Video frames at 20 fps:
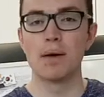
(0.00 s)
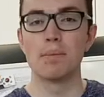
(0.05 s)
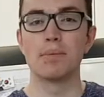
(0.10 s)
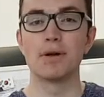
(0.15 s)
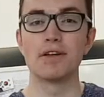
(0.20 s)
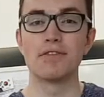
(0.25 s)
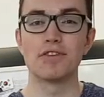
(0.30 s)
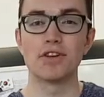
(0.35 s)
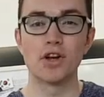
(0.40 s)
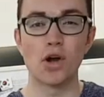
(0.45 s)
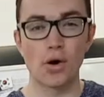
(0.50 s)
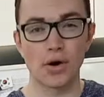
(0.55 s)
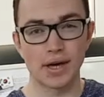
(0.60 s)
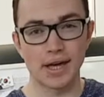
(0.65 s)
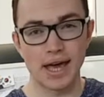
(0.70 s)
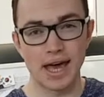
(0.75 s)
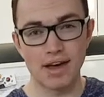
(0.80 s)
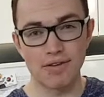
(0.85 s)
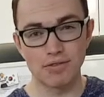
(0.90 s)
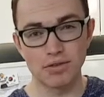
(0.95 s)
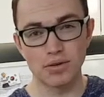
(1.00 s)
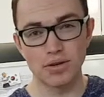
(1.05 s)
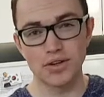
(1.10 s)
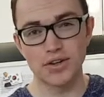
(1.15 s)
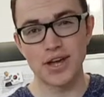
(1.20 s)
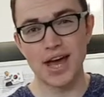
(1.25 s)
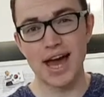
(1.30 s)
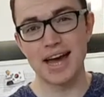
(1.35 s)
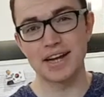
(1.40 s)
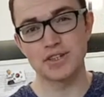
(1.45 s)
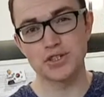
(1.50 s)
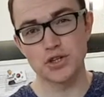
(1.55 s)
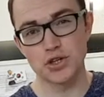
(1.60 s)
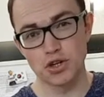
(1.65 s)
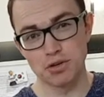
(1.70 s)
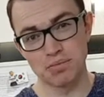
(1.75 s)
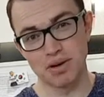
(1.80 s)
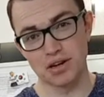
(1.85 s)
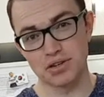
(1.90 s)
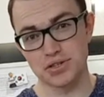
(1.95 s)
But if you're not careful and you add
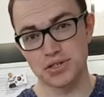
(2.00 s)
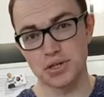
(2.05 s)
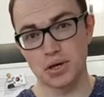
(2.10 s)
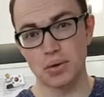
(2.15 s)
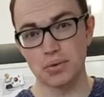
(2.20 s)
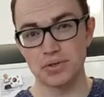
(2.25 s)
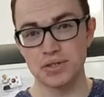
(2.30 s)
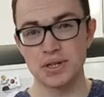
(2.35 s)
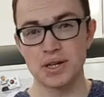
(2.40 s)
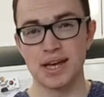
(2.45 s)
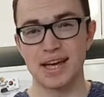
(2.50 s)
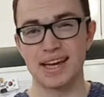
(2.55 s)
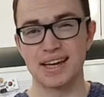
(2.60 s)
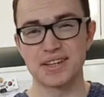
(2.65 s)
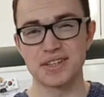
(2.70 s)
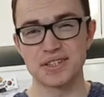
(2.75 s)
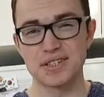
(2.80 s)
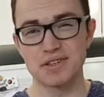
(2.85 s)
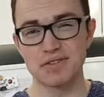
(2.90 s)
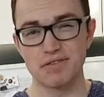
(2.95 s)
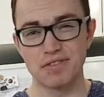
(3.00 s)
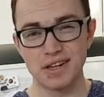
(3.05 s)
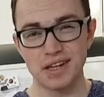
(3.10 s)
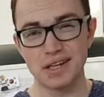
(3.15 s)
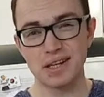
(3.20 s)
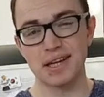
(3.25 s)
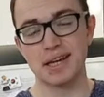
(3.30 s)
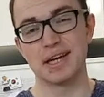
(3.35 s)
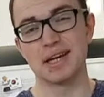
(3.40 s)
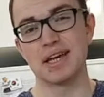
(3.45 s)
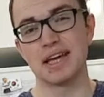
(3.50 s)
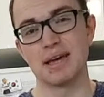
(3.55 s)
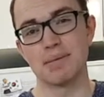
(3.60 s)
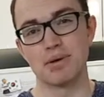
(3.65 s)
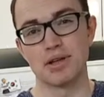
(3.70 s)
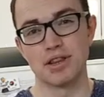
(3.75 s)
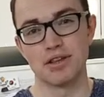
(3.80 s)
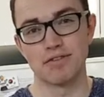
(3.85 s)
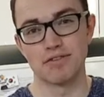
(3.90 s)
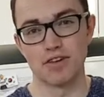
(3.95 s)
too much salt, it can severely
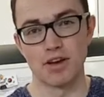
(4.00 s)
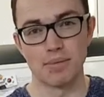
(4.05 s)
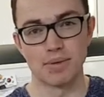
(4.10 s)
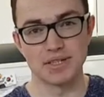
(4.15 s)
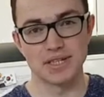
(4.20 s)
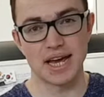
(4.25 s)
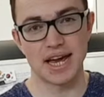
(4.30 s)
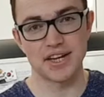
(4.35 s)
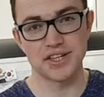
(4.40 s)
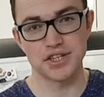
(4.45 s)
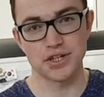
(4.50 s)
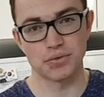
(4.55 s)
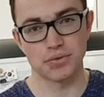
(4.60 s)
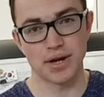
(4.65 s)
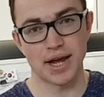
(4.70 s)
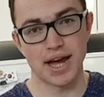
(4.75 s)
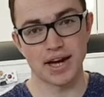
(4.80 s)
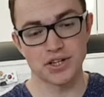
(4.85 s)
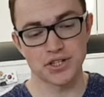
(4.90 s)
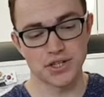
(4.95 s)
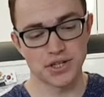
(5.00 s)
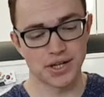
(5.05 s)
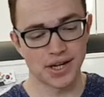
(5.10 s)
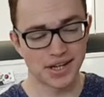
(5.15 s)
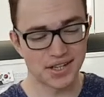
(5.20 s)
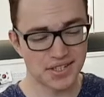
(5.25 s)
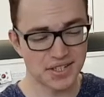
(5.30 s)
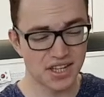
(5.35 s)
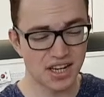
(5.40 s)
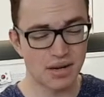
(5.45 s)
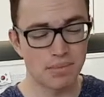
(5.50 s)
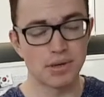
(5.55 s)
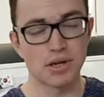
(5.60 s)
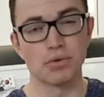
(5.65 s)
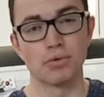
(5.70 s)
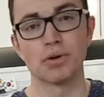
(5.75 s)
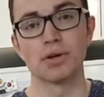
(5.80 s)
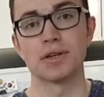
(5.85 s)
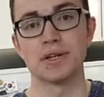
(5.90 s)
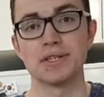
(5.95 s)
inhibit the fermentation reaction, and it's going to be
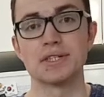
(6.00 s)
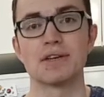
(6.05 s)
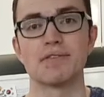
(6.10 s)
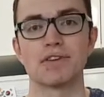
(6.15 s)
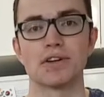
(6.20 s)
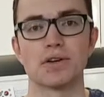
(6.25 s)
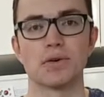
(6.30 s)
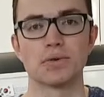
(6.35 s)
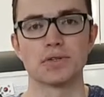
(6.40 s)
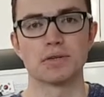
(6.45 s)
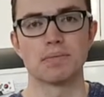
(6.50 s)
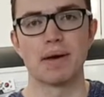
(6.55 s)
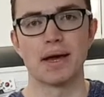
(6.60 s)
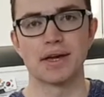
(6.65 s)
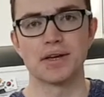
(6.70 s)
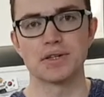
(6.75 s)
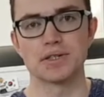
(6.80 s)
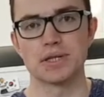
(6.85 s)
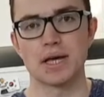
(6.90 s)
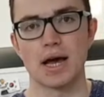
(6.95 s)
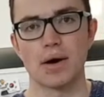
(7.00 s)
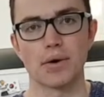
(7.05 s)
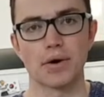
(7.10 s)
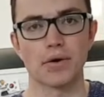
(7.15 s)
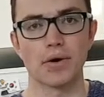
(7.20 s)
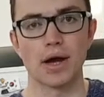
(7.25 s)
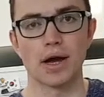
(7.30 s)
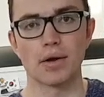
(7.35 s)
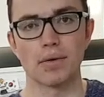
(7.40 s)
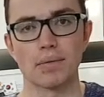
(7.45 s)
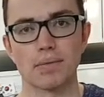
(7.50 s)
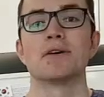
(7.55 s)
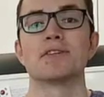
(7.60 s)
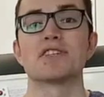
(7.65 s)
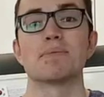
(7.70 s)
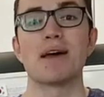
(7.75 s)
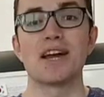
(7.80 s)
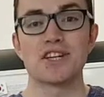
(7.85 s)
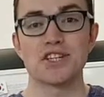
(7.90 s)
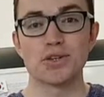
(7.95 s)
really difficult to make your sauerkraut.
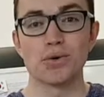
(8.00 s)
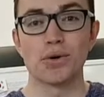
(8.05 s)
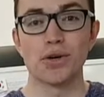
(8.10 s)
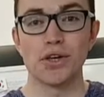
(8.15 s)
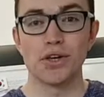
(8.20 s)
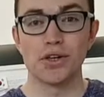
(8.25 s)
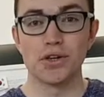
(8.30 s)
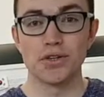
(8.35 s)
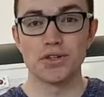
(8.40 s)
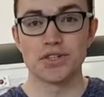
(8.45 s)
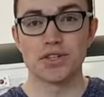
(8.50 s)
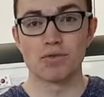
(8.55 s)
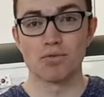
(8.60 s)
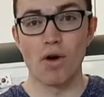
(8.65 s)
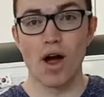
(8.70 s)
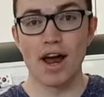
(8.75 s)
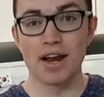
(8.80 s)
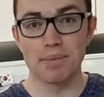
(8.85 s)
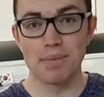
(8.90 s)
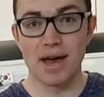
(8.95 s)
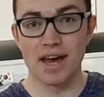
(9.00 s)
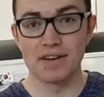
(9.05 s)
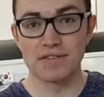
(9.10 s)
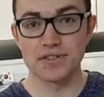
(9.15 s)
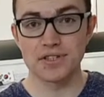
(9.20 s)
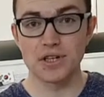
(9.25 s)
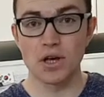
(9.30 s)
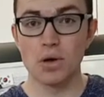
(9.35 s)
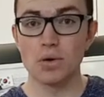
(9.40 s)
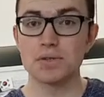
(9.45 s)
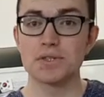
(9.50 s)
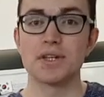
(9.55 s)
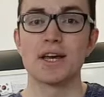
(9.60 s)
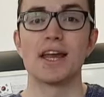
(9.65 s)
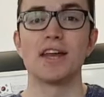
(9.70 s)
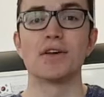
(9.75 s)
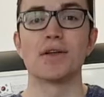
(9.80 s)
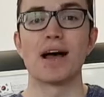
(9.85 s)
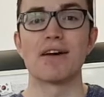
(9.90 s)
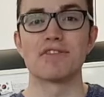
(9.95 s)
So make sure you use the right amount of salt
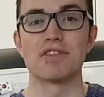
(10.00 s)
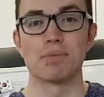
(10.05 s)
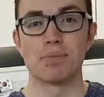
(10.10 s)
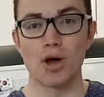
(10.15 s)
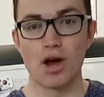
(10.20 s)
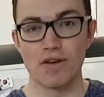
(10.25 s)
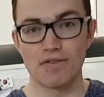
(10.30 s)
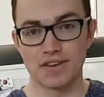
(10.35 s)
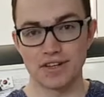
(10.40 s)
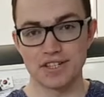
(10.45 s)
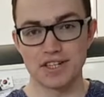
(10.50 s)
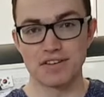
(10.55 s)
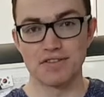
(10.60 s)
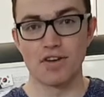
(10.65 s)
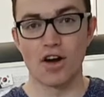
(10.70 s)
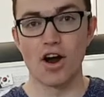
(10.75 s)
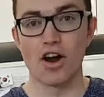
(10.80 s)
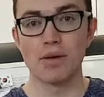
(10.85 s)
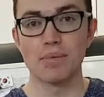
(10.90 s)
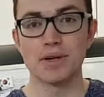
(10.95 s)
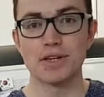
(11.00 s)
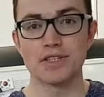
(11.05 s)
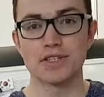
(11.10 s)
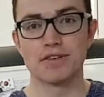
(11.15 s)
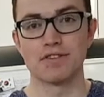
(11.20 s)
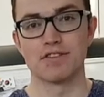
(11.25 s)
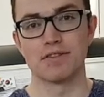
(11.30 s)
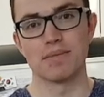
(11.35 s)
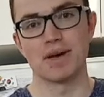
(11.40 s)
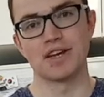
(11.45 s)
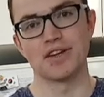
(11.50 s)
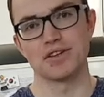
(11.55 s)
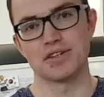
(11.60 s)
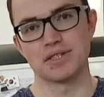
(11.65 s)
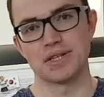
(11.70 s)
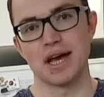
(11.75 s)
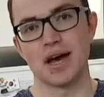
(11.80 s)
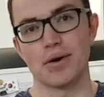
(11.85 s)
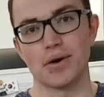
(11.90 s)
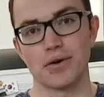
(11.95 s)
and you'll have the perfect environment to ferment your
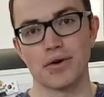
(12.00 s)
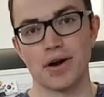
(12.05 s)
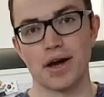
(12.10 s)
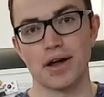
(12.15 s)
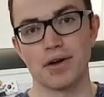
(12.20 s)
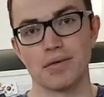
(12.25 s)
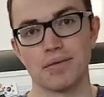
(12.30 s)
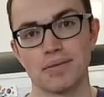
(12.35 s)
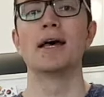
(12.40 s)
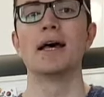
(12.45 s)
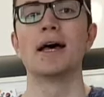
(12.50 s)
sauerkraut.